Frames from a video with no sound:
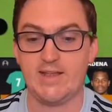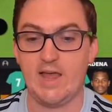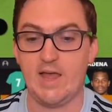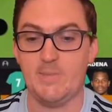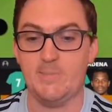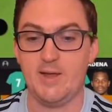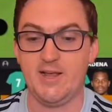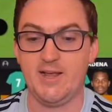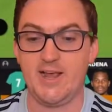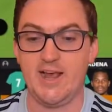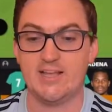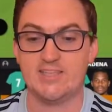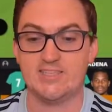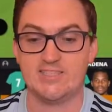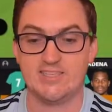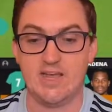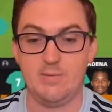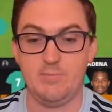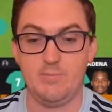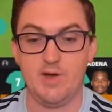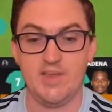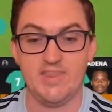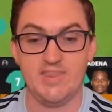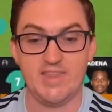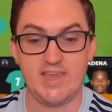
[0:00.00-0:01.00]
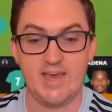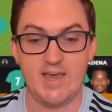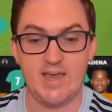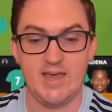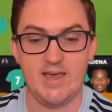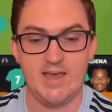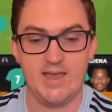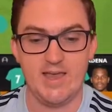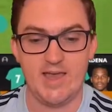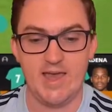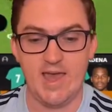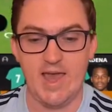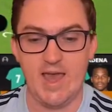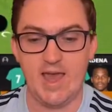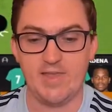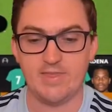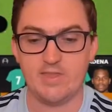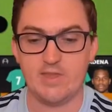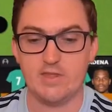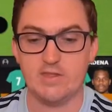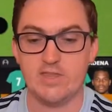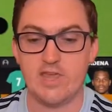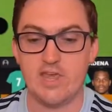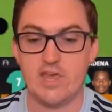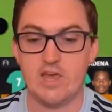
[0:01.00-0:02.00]
They pick out someone there at
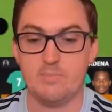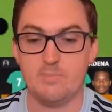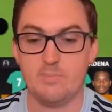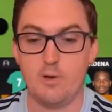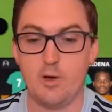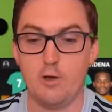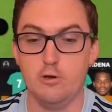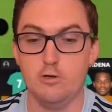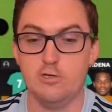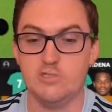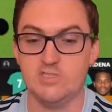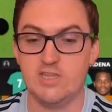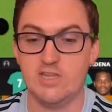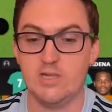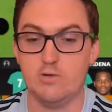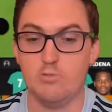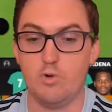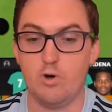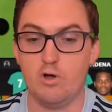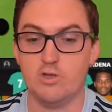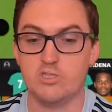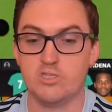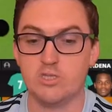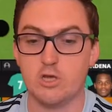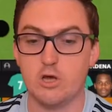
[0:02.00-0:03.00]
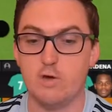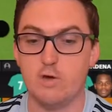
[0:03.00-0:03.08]
the near post. He was